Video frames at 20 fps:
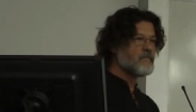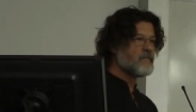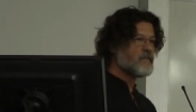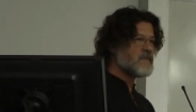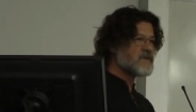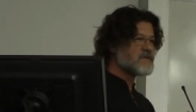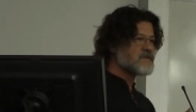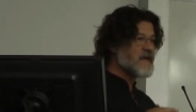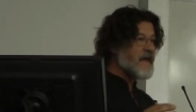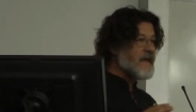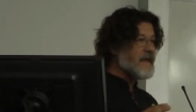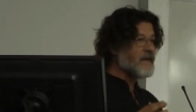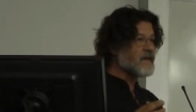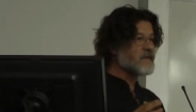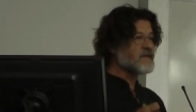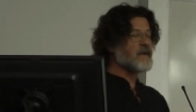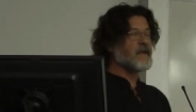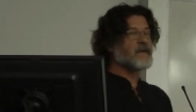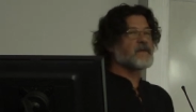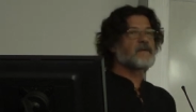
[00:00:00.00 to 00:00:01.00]
saying
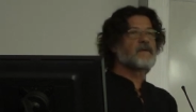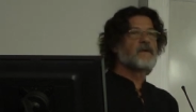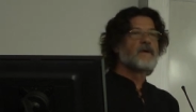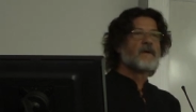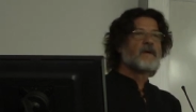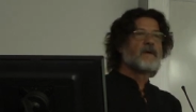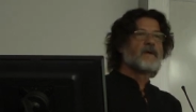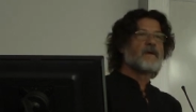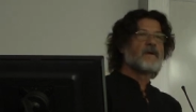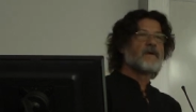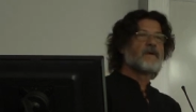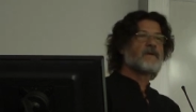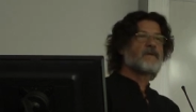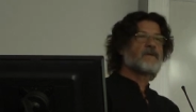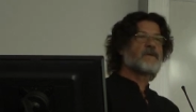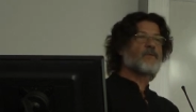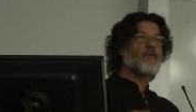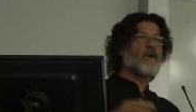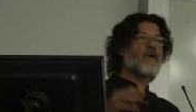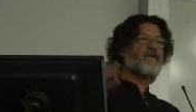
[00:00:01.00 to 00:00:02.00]
that
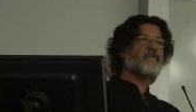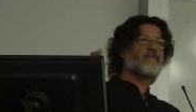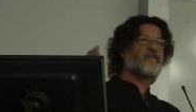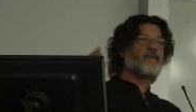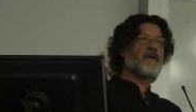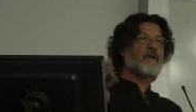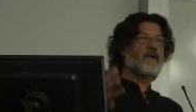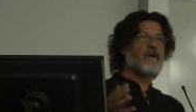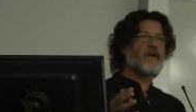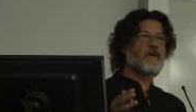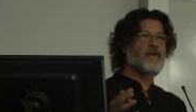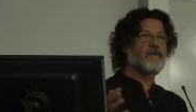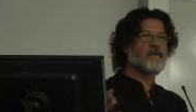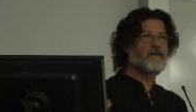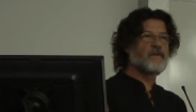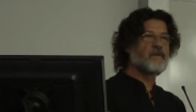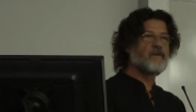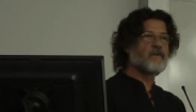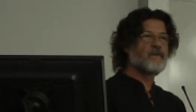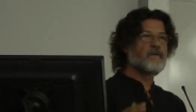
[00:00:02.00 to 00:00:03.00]
12 billion
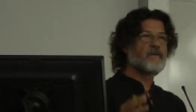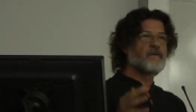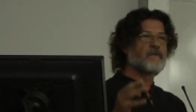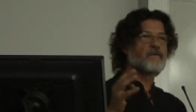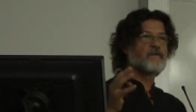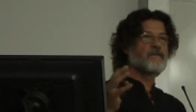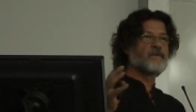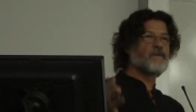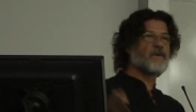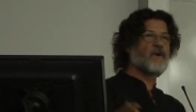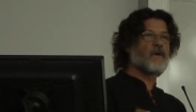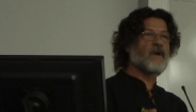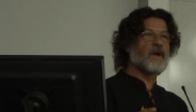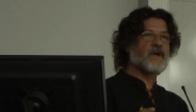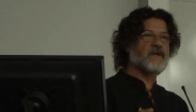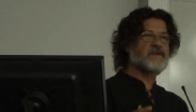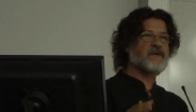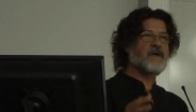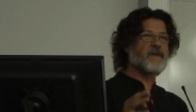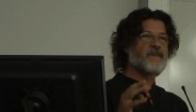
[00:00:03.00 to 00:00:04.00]

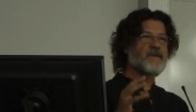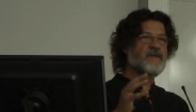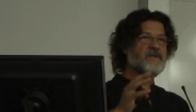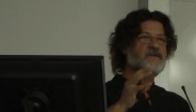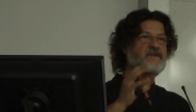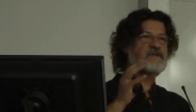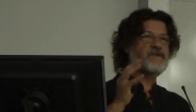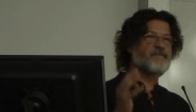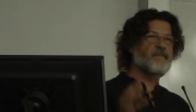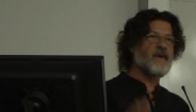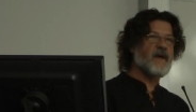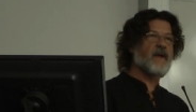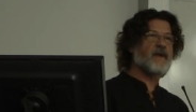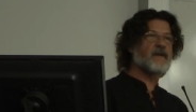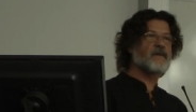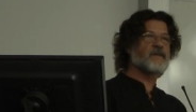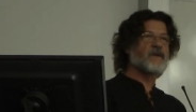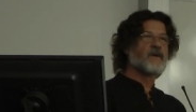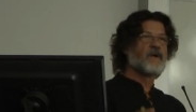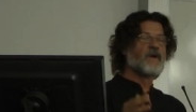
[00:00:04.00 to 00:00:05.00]
dollars have been spent
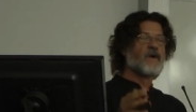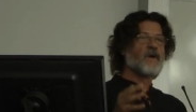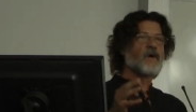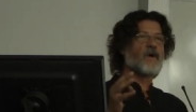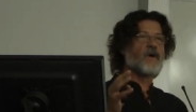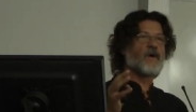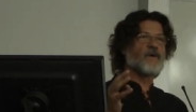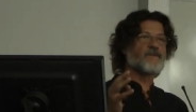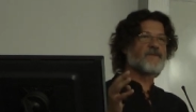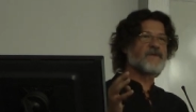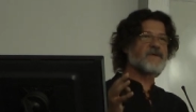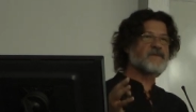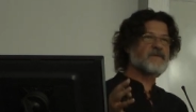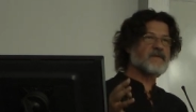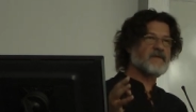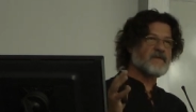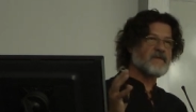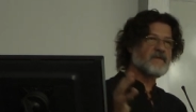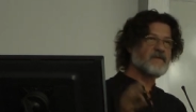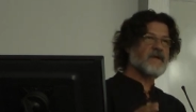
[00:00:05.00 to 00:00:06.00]
on this
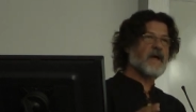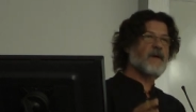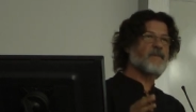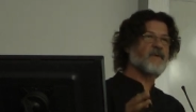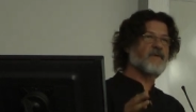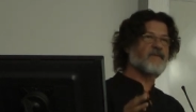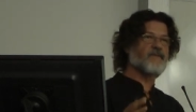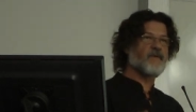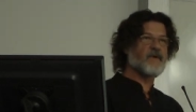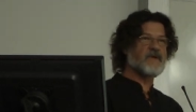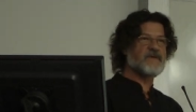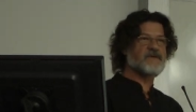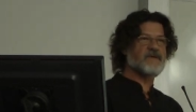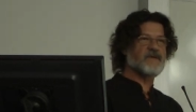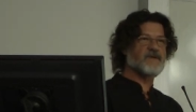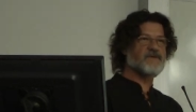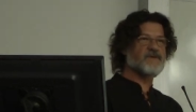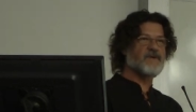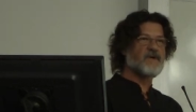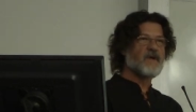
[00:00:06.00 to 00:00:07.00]
type of
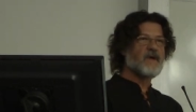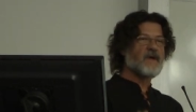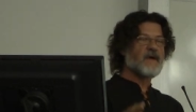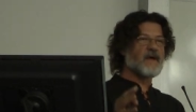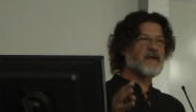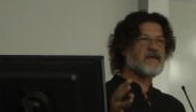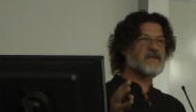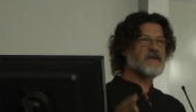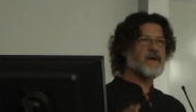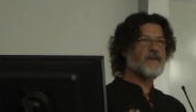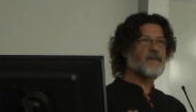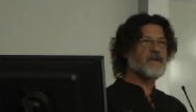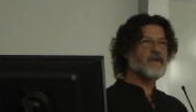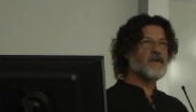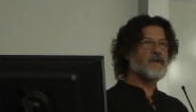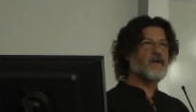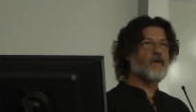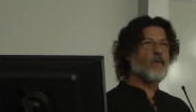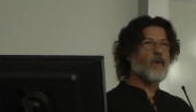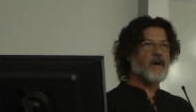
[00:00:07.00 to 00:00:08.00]
research
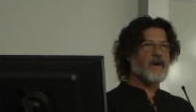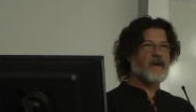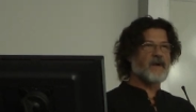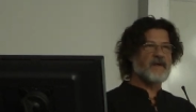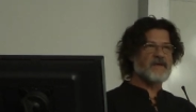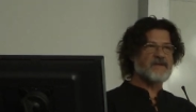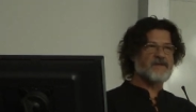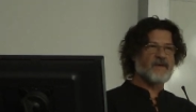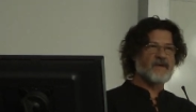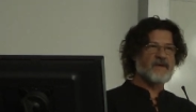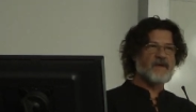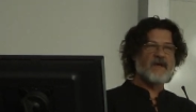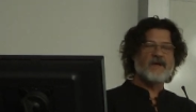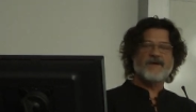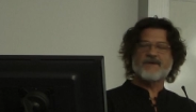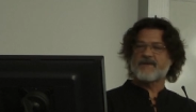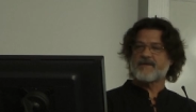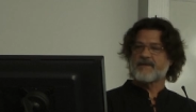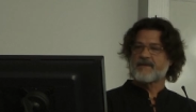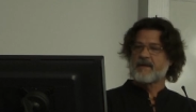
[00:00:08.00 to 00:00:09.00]
examining wireless
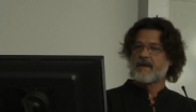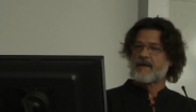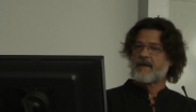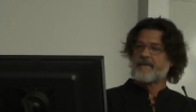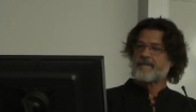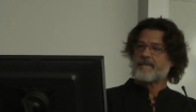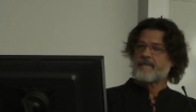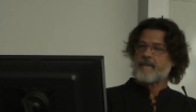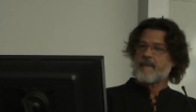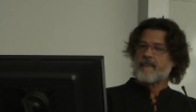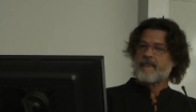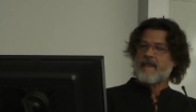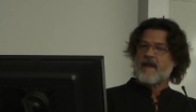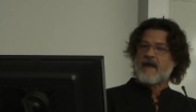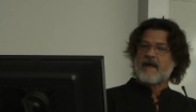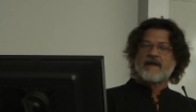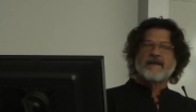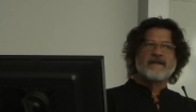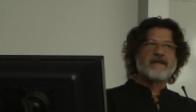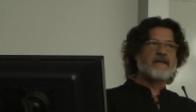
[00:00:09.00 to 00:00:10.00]
radiation
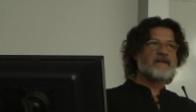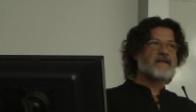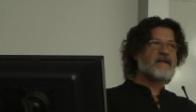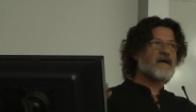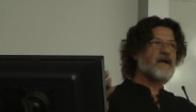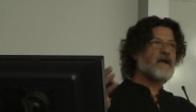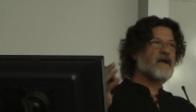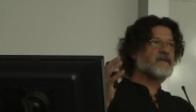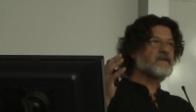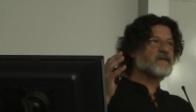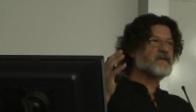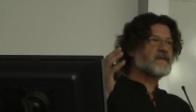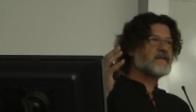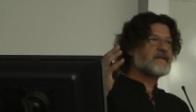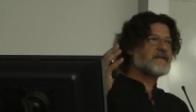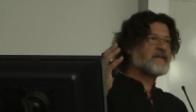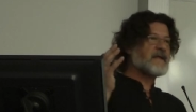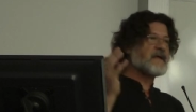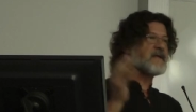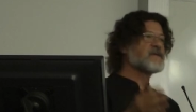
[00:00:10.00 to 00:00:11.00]
that there are
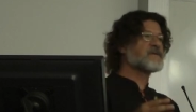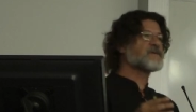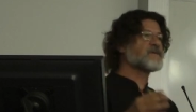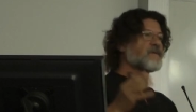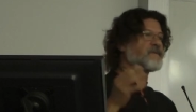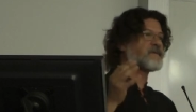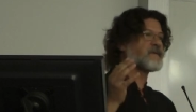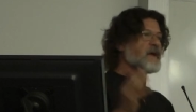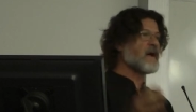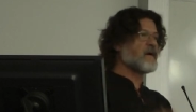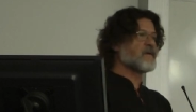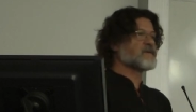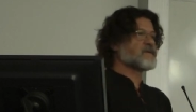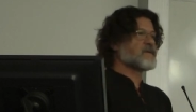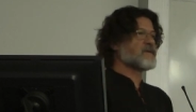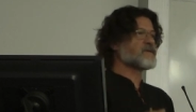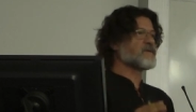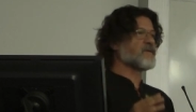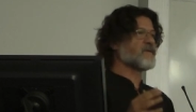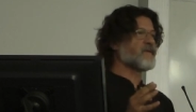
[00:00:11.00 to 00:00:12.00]
tens of
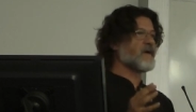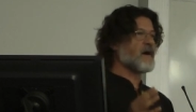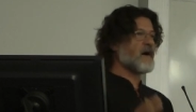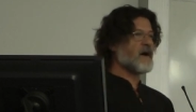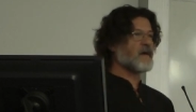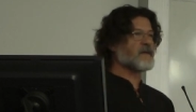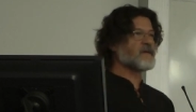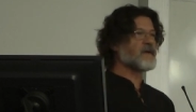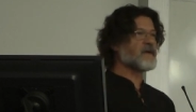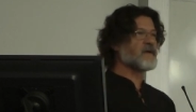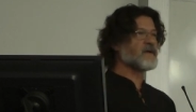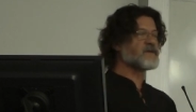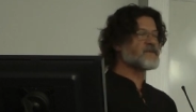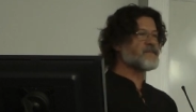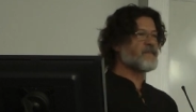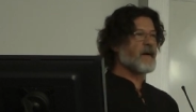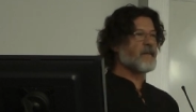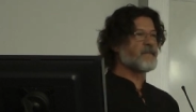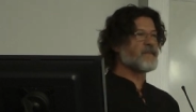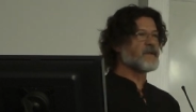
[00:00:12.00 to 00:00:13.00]
thousands of articles
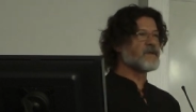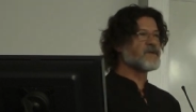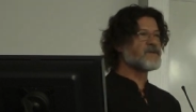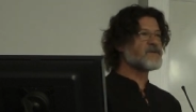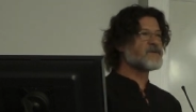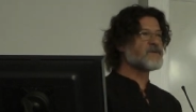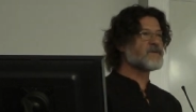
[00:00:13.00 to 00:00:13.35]
published.